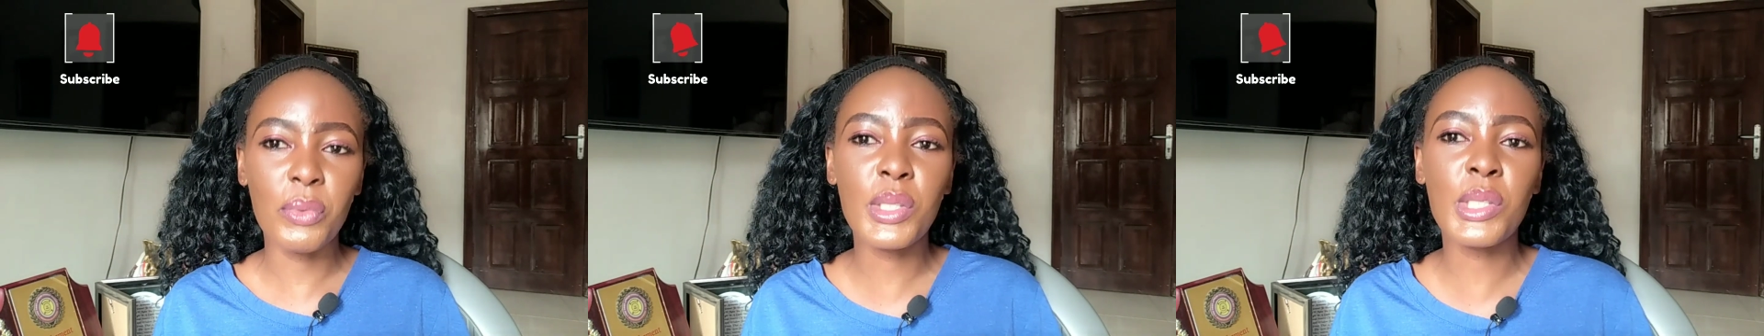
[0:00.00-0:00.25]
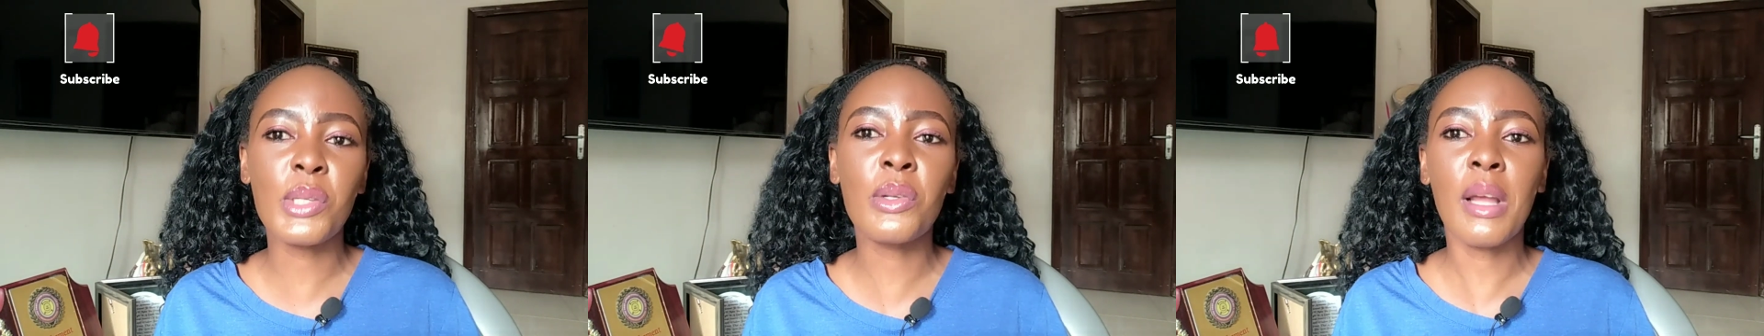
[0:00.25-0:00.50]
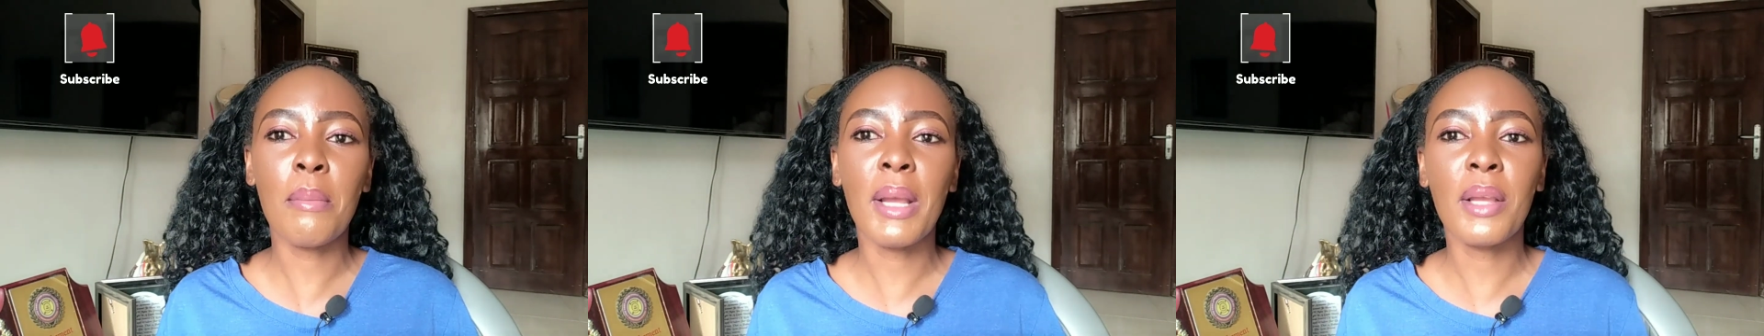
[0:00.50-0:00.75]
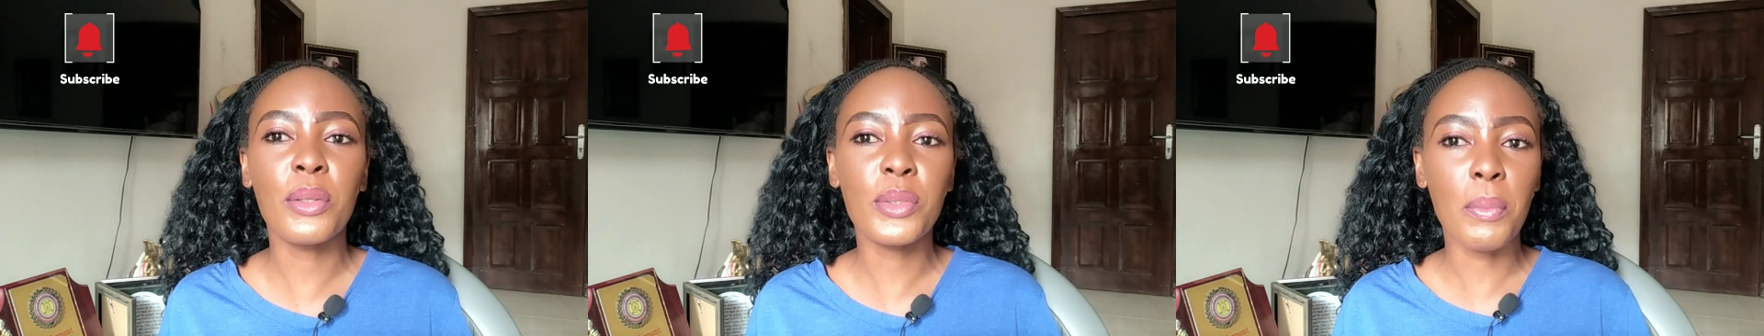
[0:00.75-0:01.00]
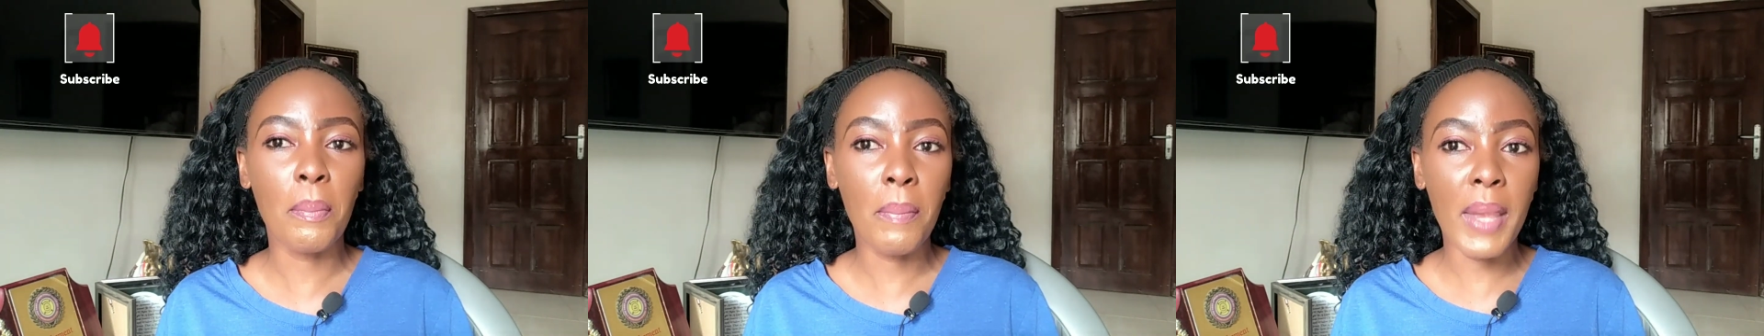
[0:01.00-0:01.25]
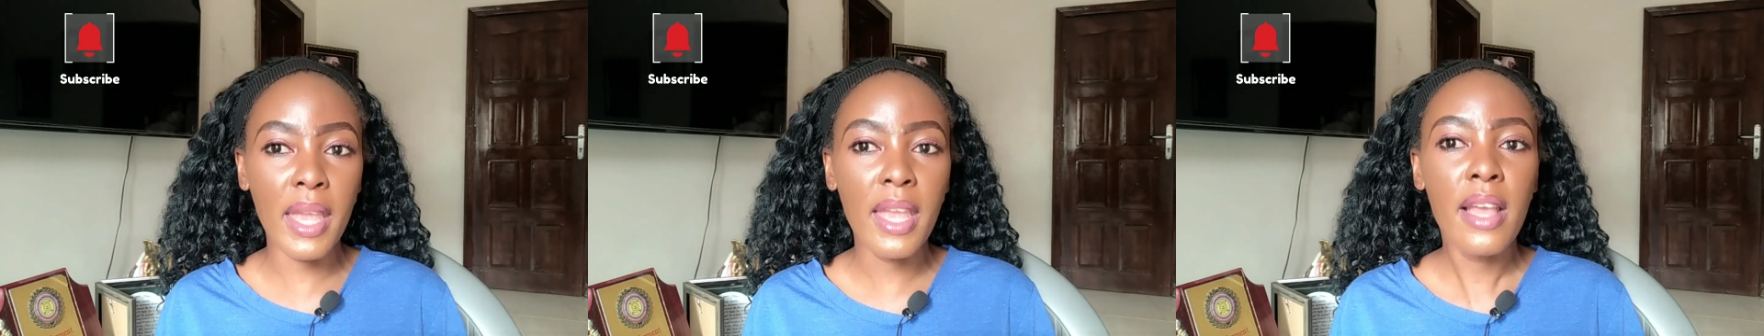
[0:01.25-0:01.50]
which school am I going to
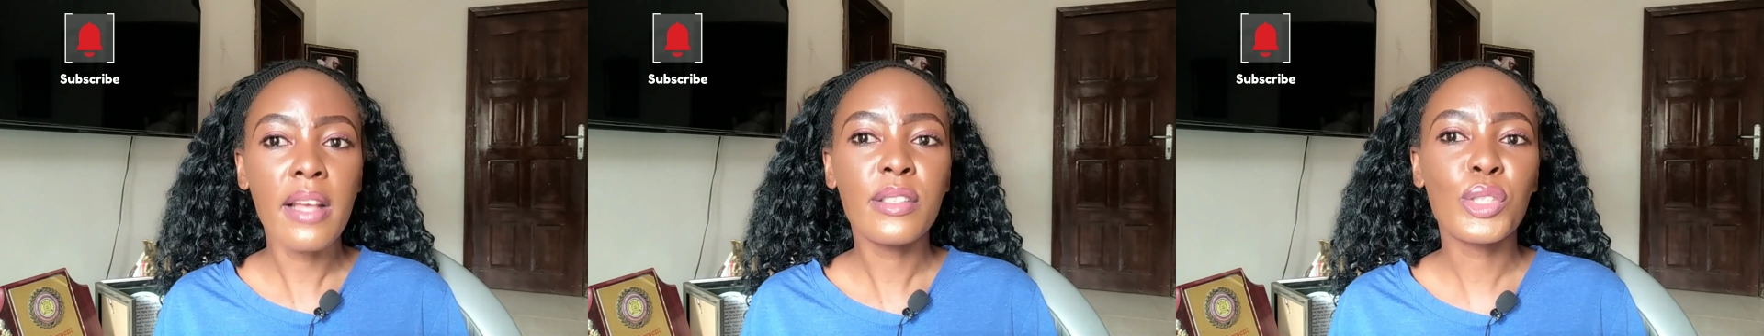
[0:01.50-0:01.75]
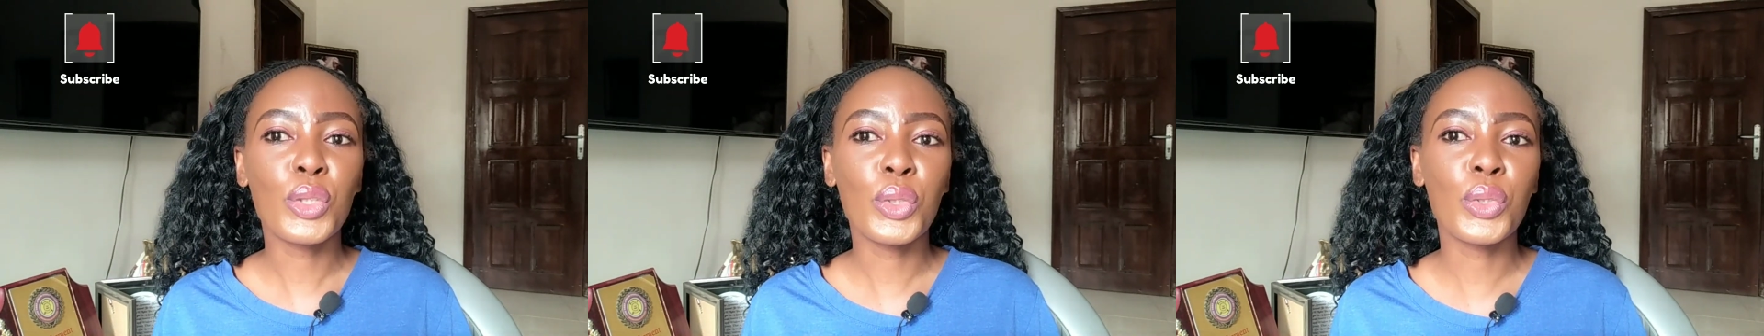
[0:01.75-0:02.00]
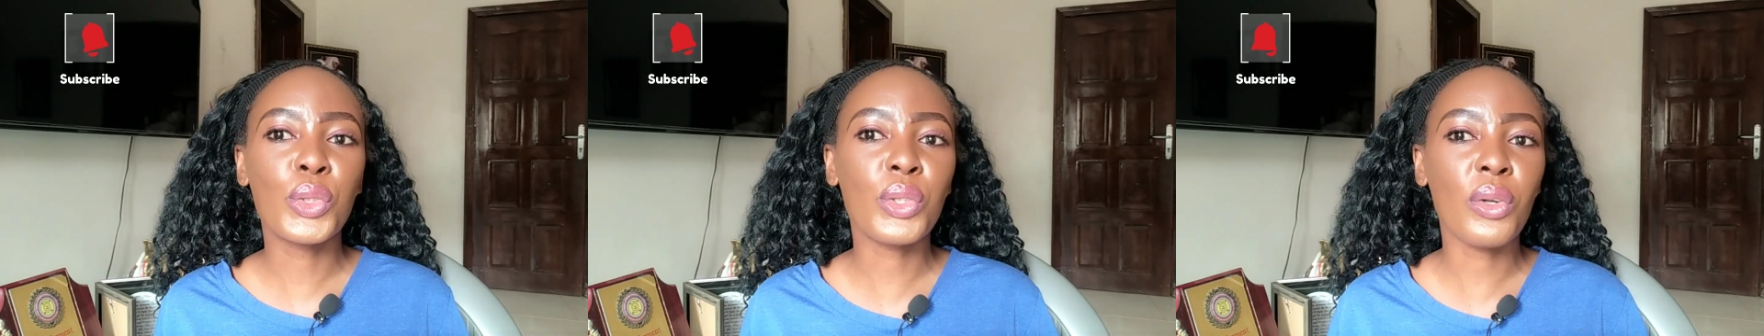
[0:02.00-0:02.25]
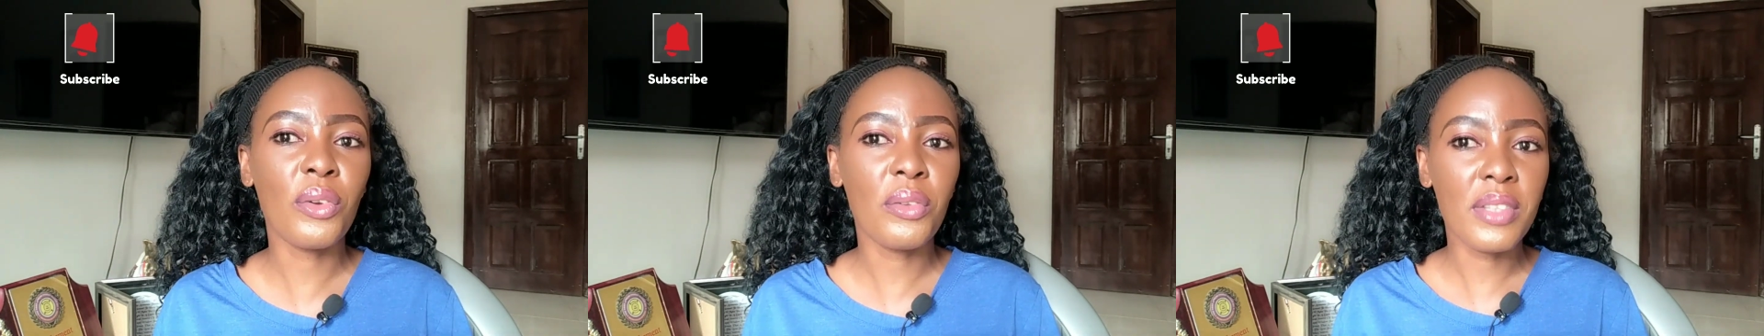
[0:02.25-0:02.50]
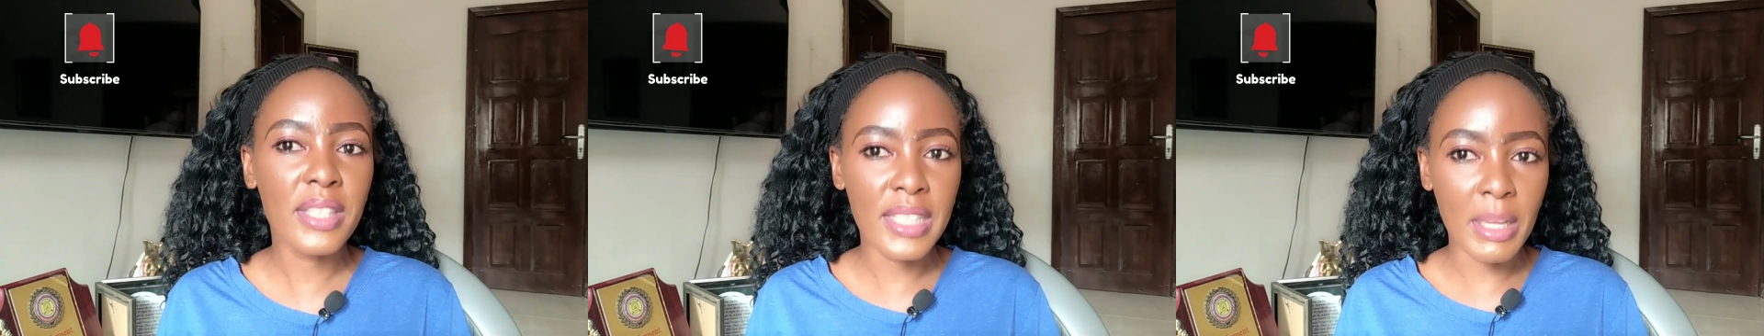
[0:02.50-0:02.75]
pay tuition,